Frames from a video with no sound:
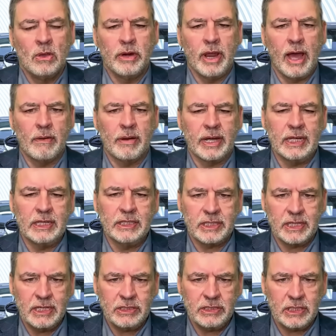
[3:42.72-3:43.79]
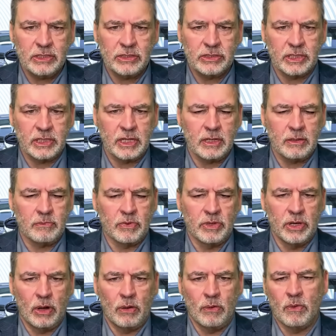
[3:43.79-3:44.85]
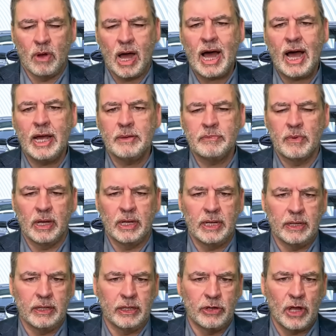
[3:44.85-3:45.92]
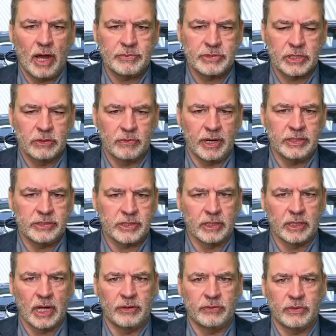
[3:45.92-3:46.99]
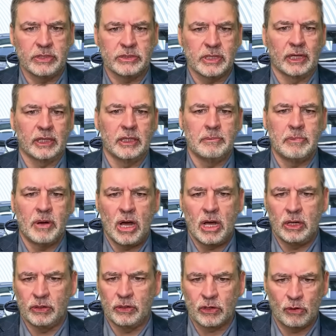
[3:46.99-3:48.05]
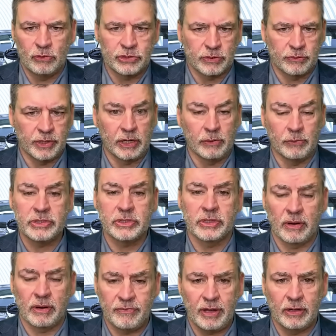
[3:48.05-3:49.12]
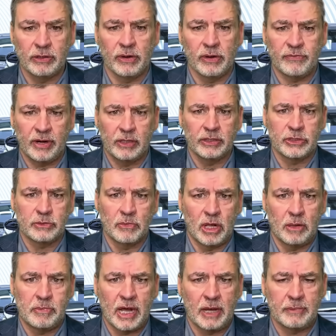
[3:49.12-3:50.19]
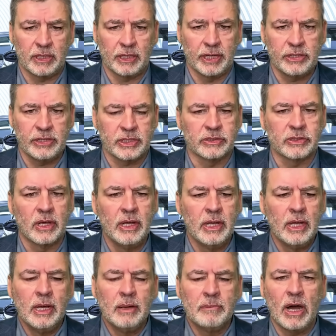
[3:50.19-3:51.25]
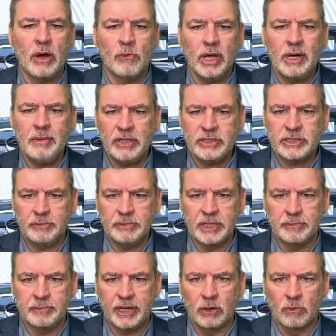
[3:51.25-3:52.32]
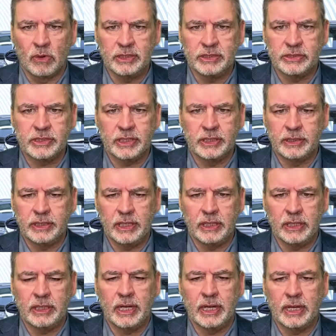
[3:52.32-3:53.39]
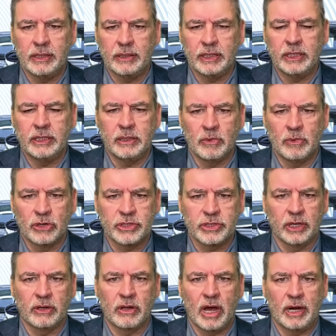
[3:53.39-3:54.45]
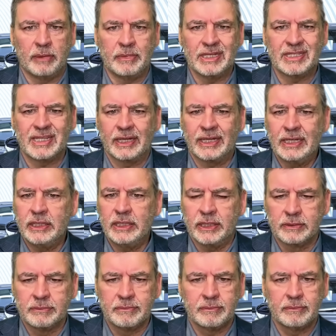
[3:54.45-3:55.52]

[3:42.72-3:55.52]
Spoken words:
Now, it's easy to see, high adoption rates in countries like Nepal or Costa Rica, which are fairly small populations. But what about some of the bigger ones in the emerging economies like India?